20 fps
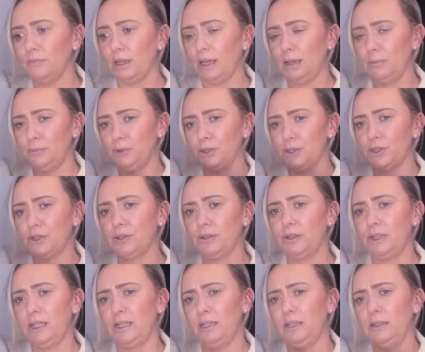I'm just
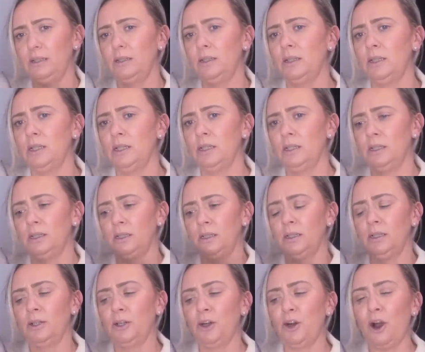going to
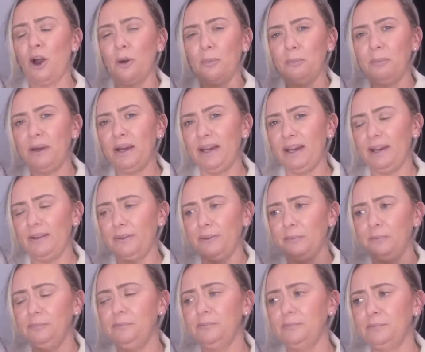compare
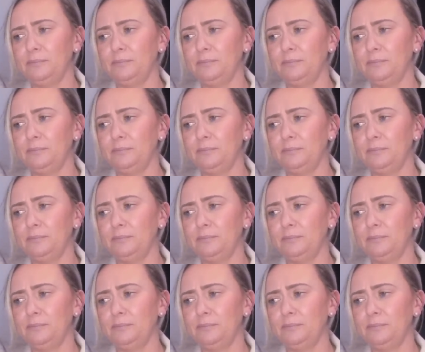them